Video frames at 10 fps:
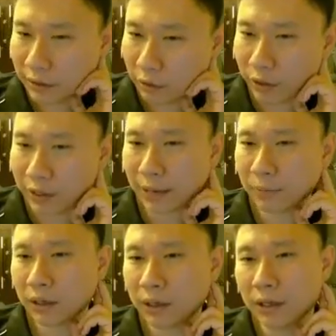
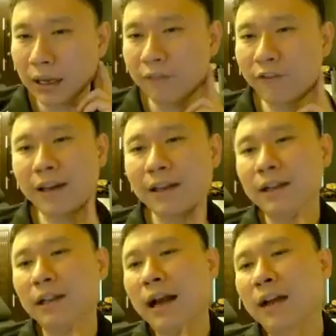diamond. In fact,
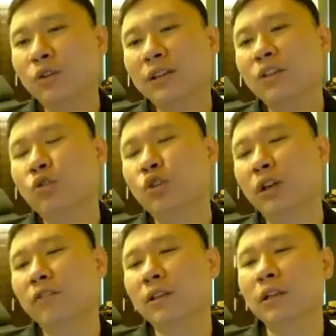I don't think you should
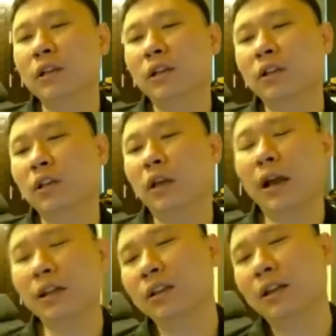even
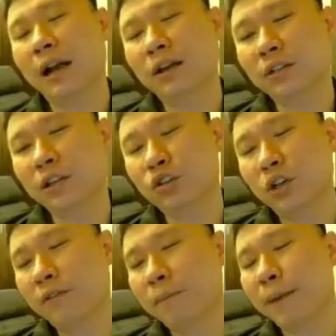I don't think you should
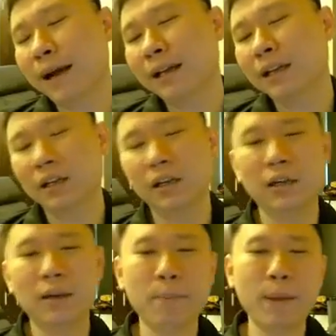even buy
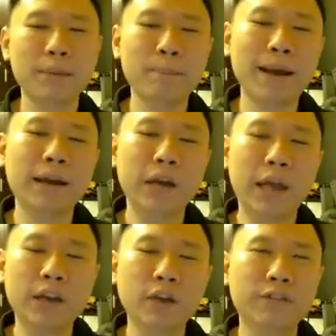
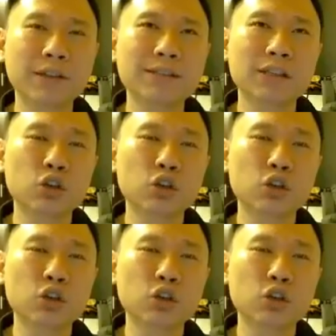any of this.